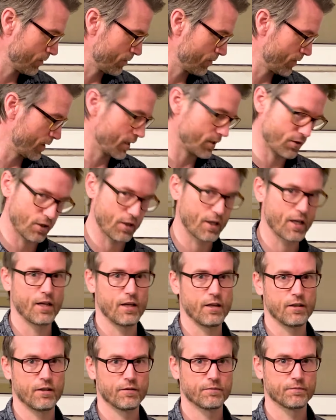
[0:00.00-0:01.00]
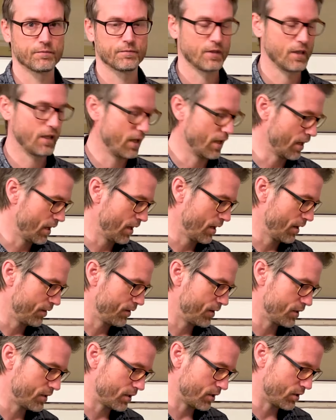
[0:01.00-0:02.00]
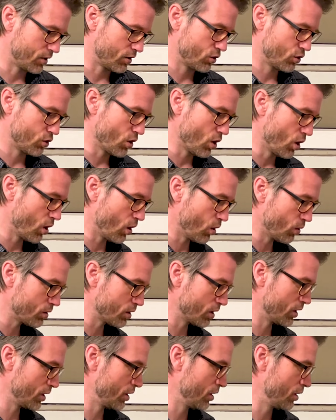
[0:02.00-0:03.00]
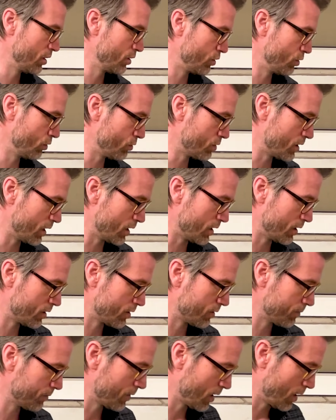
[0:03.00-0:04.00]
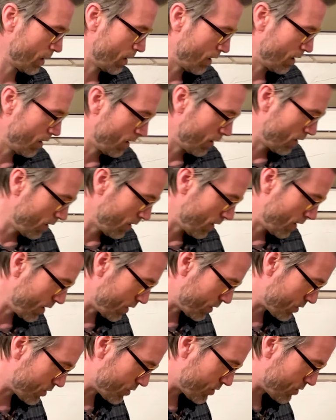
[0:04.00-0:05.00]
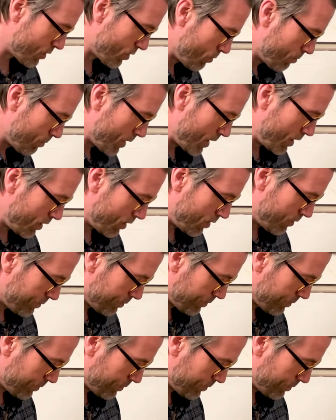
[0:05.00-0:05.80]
they suck at it. This is totally useless. There's so many